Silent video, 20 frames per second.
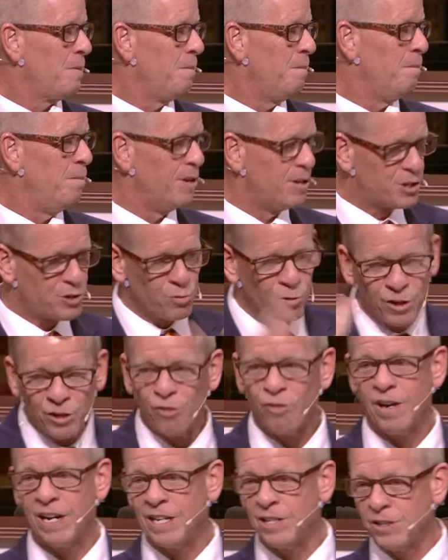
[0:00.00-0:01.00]
But it's one
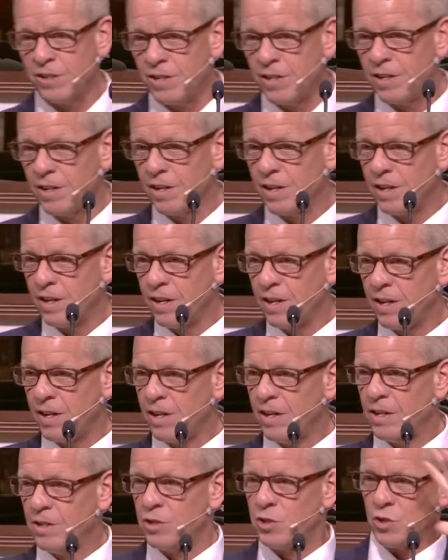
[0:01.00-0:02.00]
grand
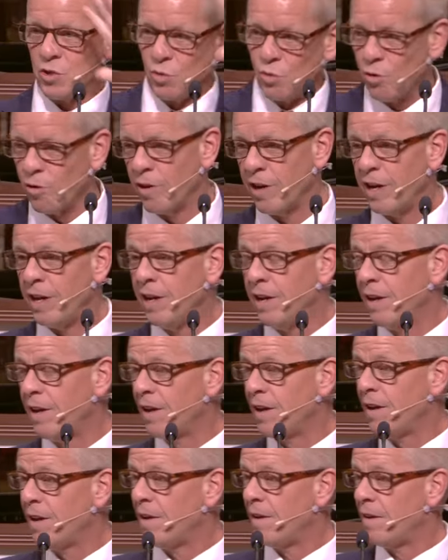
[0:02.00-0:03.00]
story
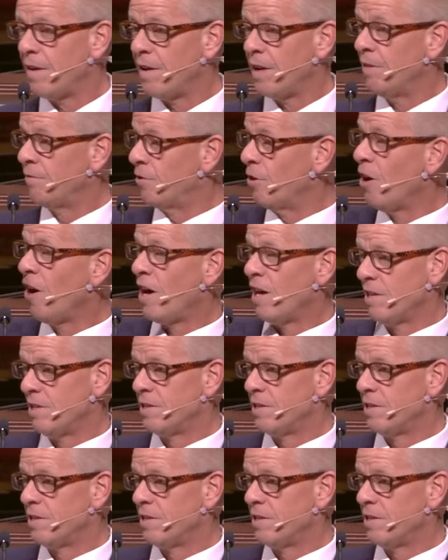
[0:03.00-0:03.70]
of God.